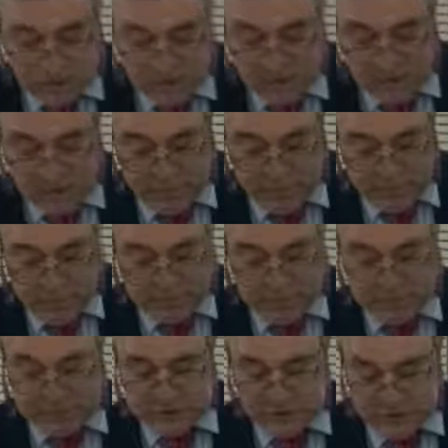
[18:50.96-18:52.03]
to be the most
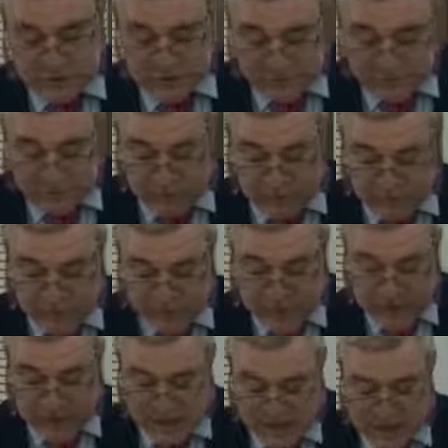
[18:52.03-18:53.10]
significant
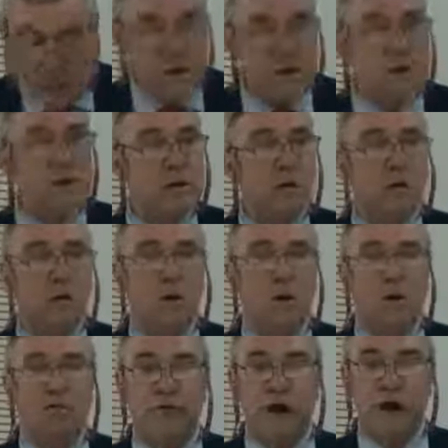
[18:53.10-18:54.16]
year ever
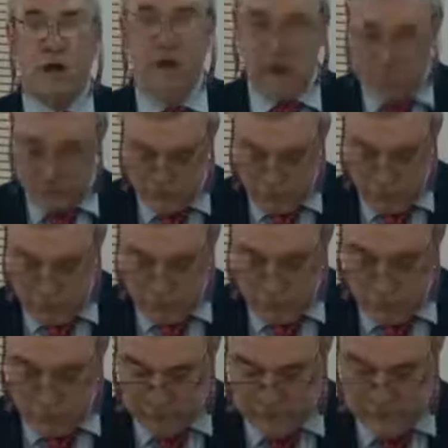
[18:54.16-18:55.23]
of our national
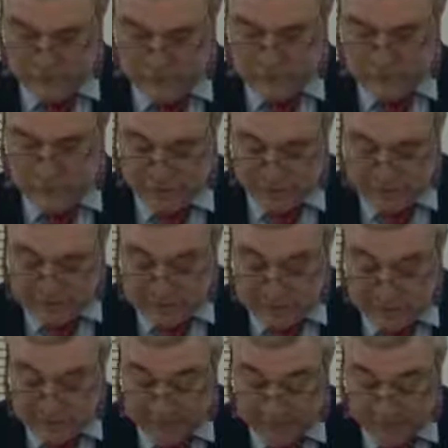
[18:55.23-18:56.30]
broadcaster,
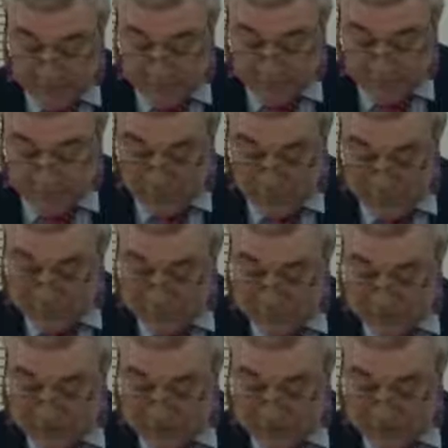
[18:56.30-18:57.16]
GBC. It is